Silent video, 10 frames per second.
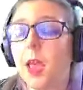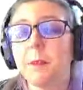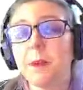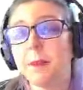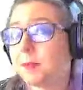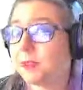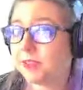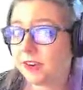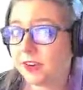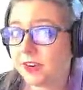But my
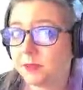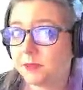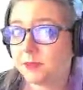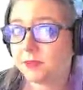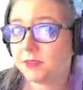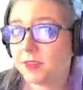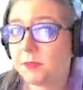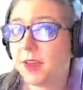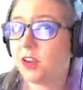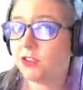beryllium,
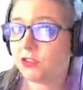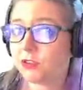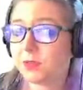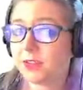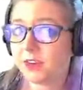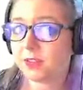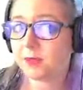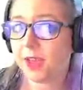my neutral beryllium